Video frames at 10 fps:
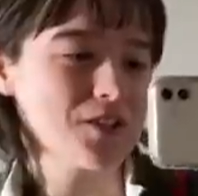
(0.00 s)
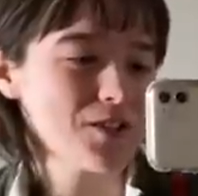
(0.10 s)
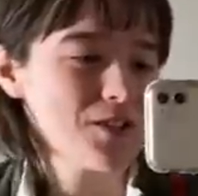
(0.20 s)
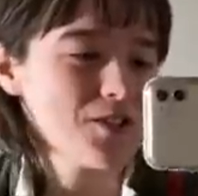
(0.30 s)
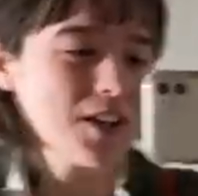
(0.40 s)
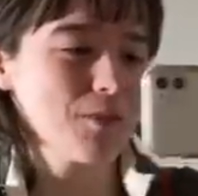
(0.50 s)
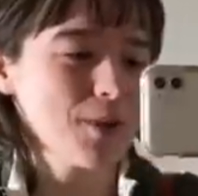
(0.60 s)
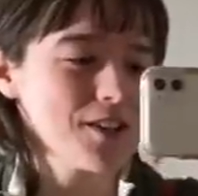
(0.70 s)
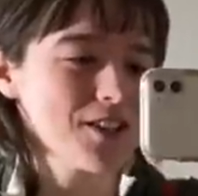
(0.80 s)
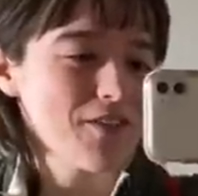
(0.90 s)
just try to
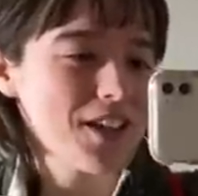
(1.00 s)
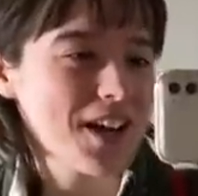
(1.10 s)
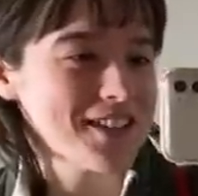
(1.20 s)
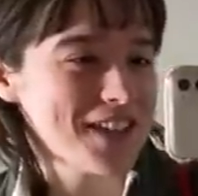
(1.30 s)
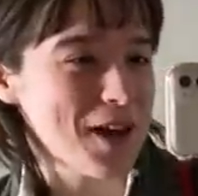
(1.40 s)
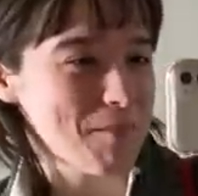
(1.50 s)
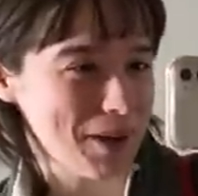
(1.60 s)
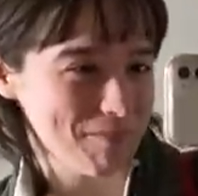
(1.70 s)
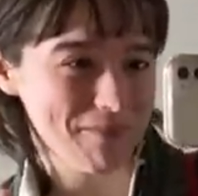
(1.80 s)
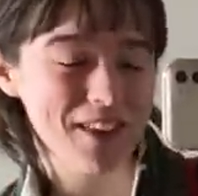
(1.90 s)
wear stuff that hides that,
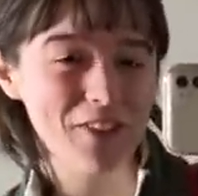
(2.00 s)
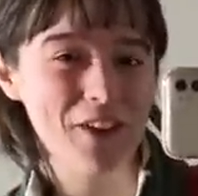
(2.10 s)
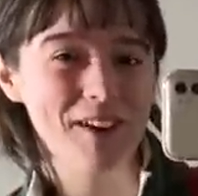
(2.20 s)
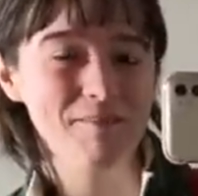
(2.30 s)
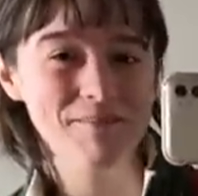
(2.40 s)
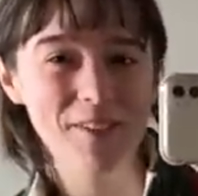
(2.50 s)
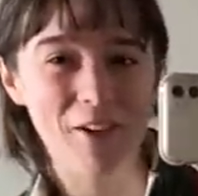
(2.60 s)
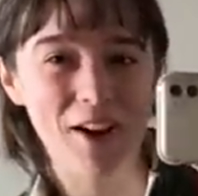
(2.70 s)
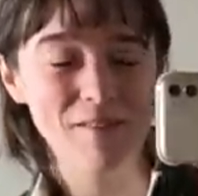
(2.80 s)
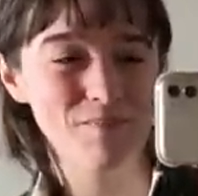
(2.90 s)
but that's fine.
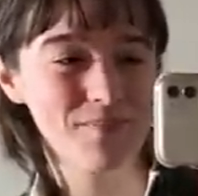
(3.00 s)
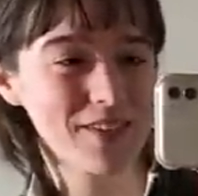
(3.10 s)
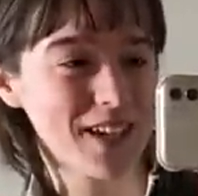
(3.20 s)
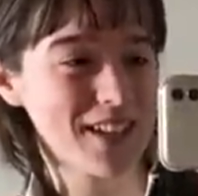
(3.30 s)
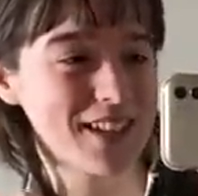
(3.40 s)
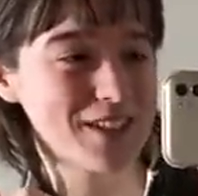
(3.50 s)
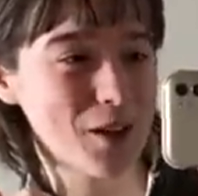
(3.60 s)
All right, let's